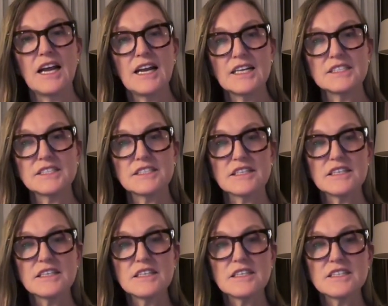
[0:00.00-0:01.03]
And
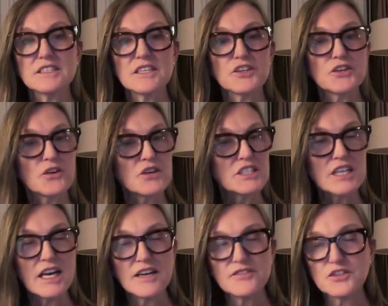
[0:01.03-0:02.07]
they're going to
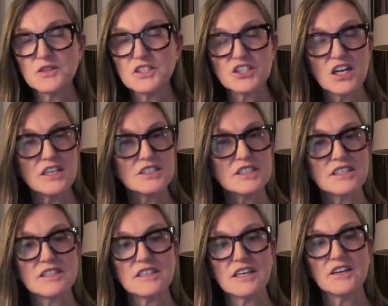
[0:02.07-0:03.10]
have to
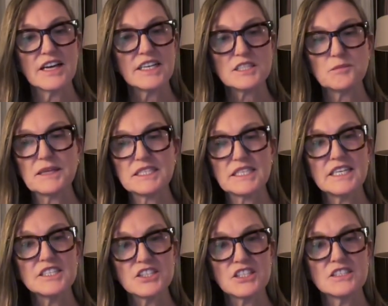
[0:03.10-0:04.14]
adjust their
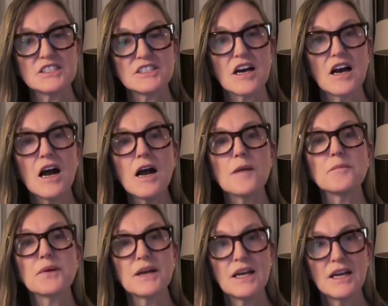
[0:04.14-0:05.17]
expectations up.